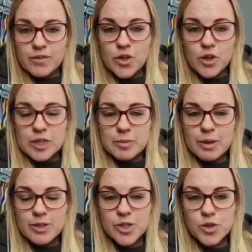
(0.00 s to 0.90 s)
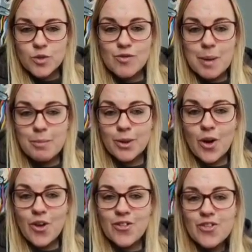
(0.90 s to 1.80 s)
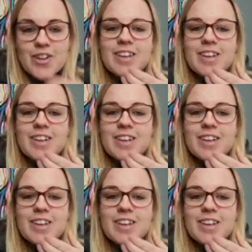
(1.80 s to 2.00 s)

talked about so I don't ramble on.